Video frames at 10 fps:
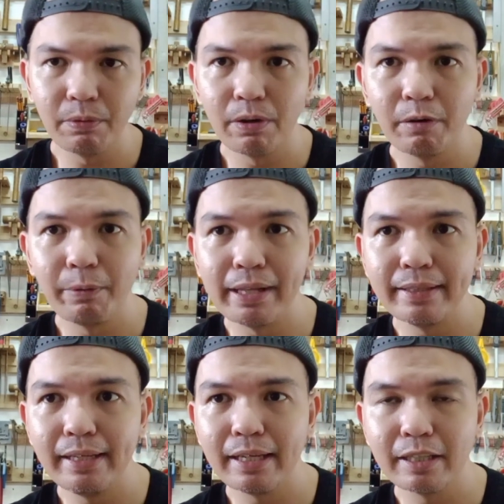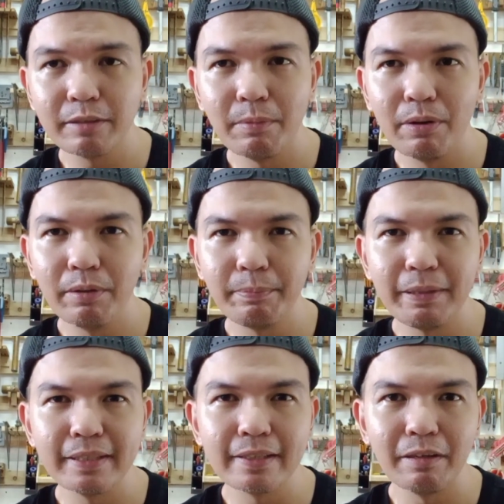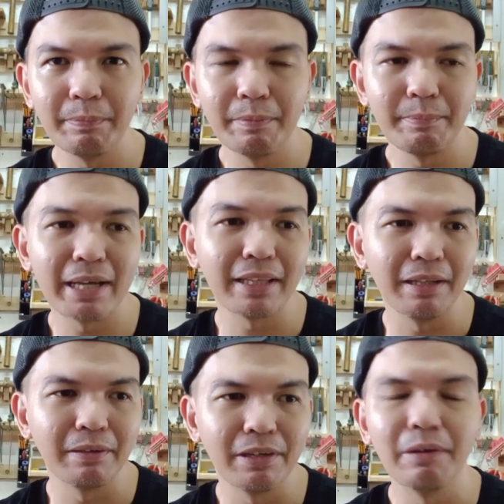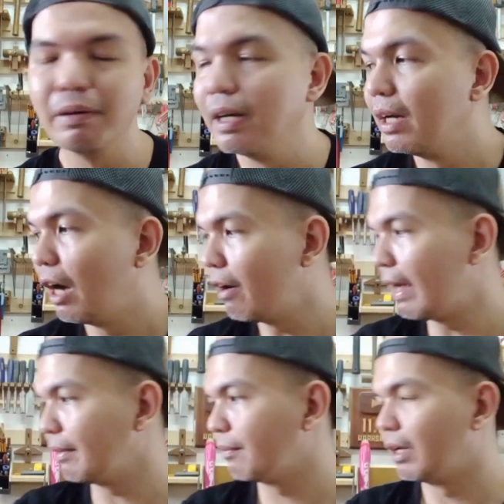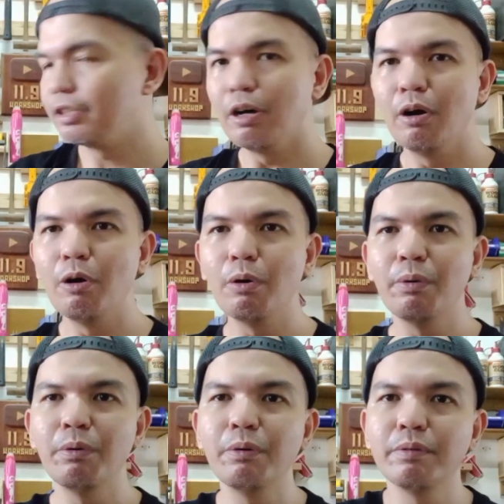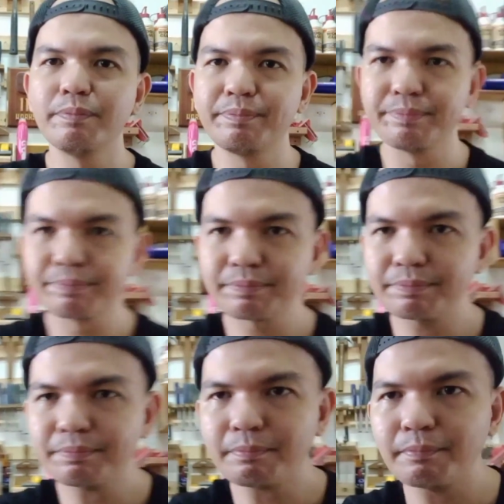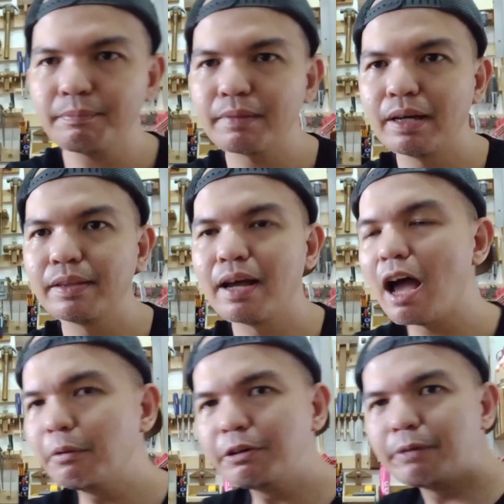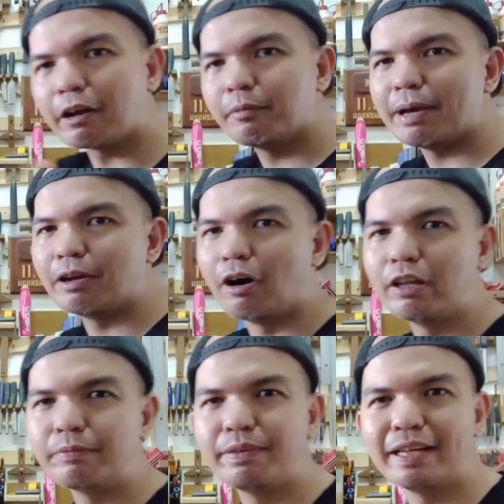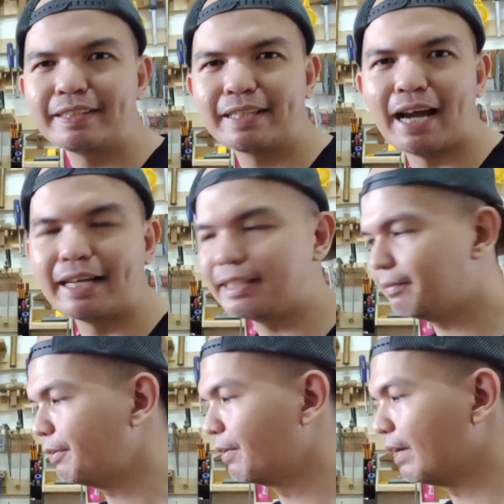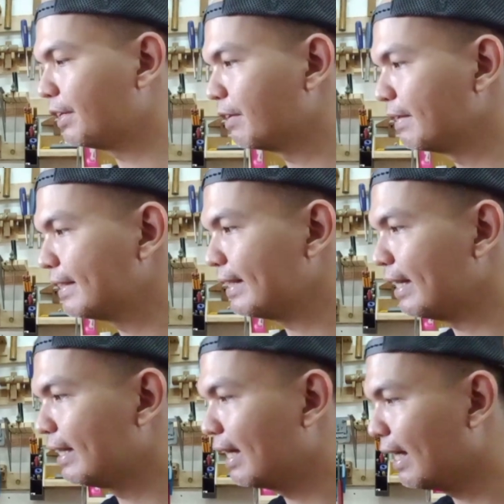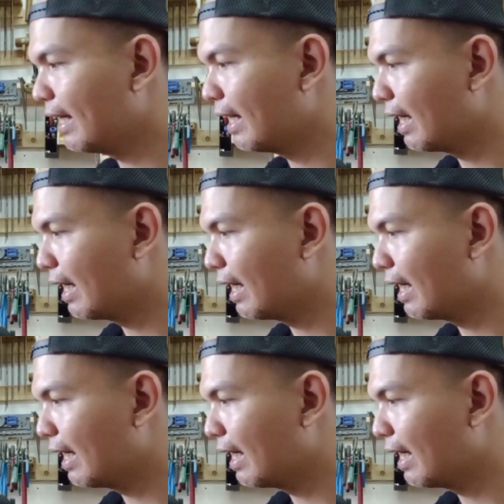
for welding small pieces of metal. All right, so I would recommend all of this, guys. If you're interested